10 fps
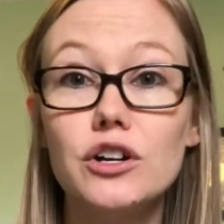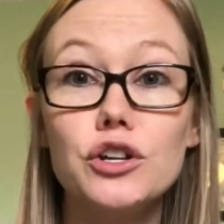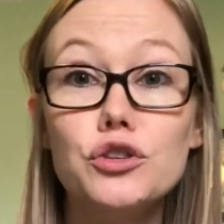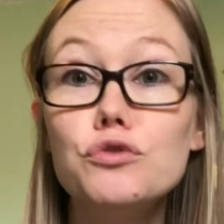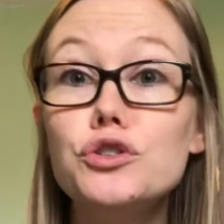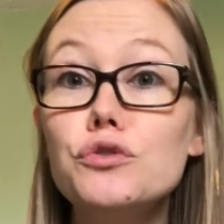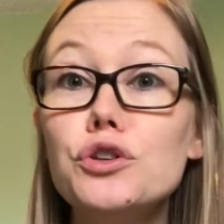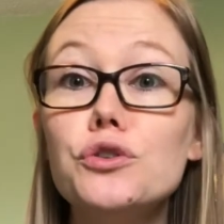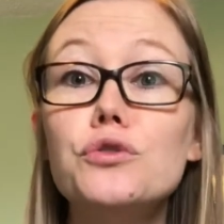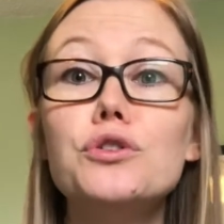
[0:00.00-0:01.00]
you do
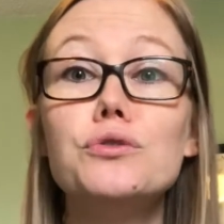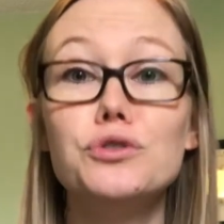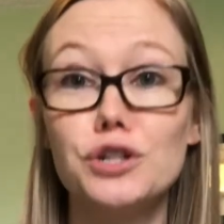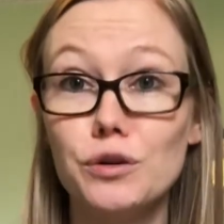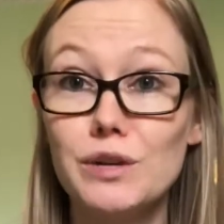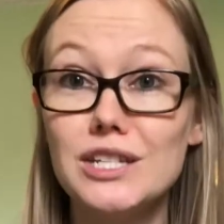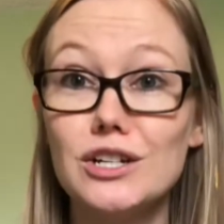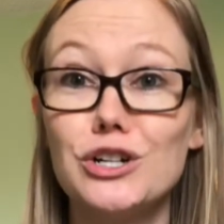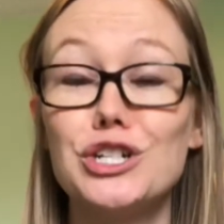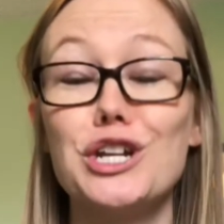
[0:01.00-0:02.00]
your
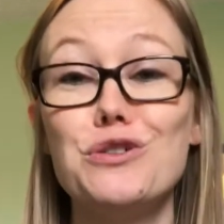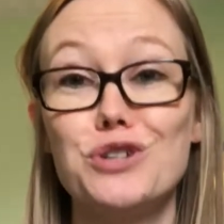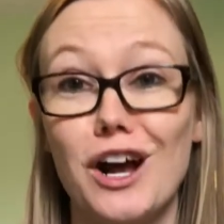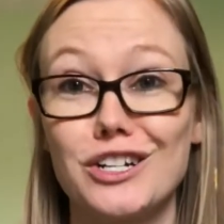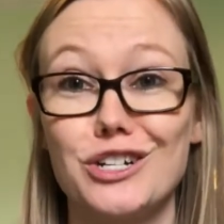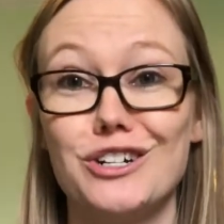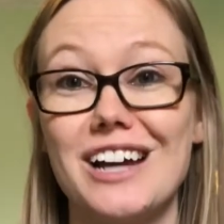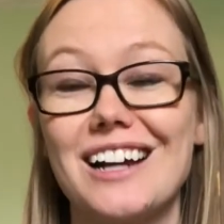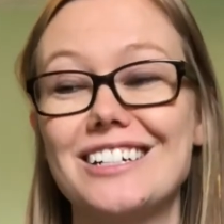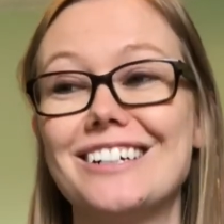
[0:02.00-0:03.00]
research and you talk to your
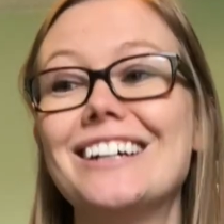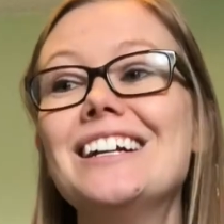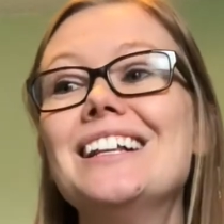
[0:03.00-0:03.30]
doctor.